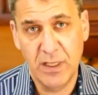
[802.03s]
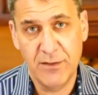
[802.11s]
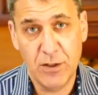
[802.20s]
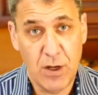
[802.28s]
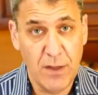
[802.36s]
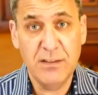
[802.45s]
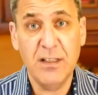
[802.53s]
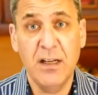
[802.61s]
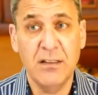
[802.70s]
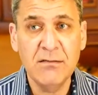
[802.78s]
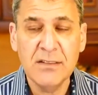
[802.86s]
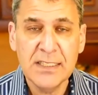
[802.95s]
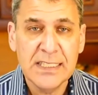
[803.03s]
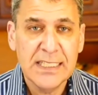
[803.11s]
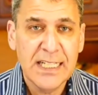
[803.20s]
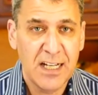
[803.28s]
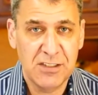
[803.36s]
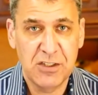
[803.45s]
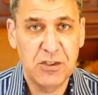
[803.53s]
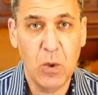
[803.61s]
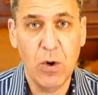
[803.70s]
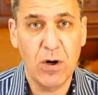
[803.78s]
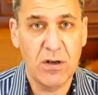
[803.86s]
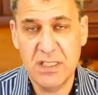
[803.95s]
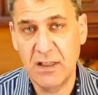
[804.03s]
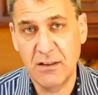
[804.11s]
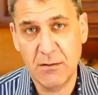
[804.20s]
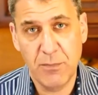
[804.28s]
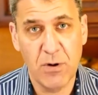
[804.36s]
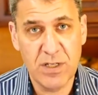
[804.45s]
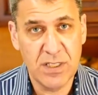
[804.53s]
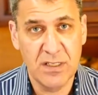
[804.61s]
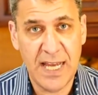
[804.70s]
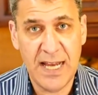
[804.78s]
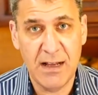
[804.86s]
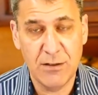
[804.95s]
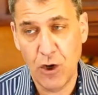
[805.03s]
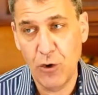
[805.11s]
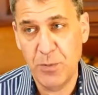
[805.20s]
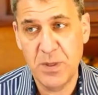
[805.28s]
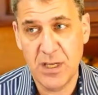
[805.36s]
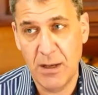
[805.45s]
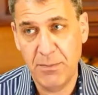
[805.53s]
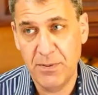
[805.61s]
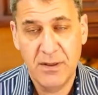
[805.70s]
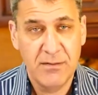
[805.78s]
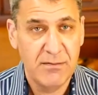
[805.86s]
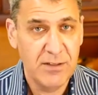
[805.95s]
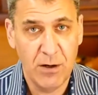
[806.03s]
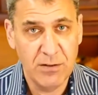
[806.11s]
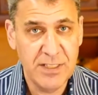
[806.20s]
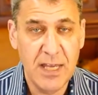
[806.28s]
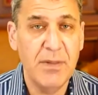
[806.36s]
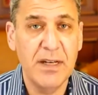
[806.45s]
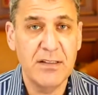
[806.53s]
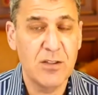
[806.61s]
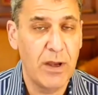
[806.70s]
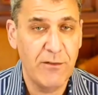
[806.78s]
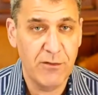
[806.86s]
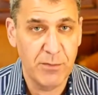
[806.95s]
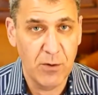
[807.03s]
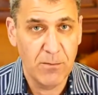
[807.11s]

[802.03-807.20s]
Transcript: And all of a sudden, a store selling porcelain dolls opens up, you know, 10 minutes away from you.